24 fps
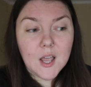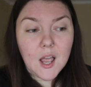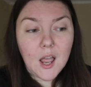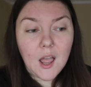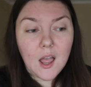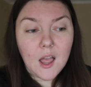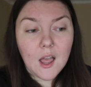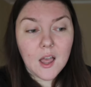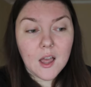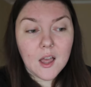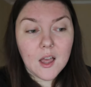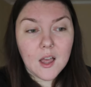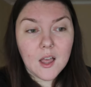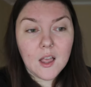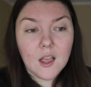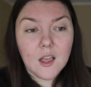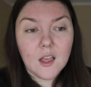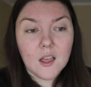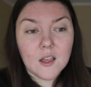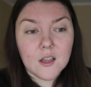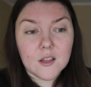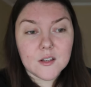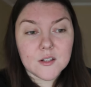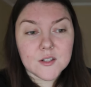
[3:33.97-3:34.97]

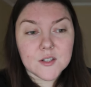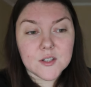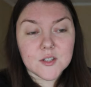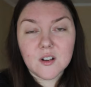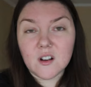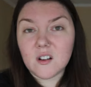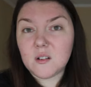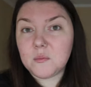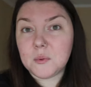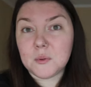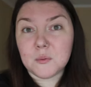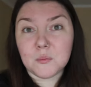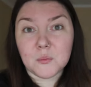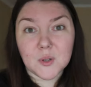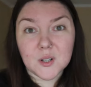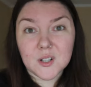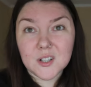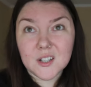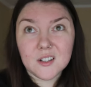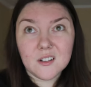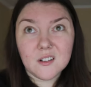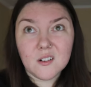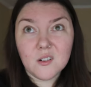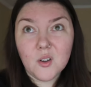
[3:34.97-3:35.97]
and I've been
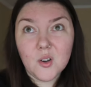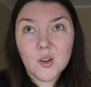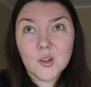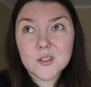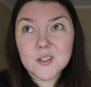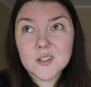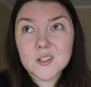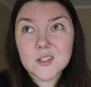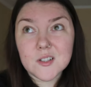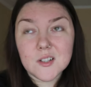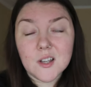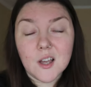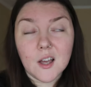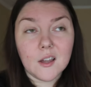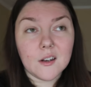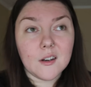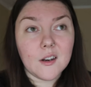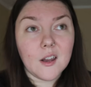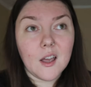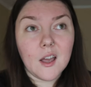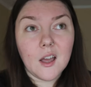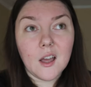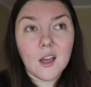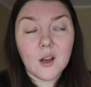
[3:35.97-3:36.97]
working a lot, and
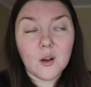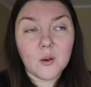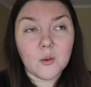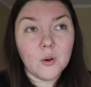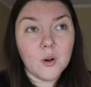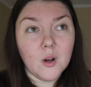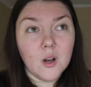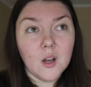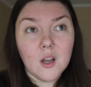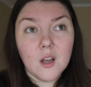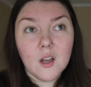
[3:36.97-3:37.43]
now,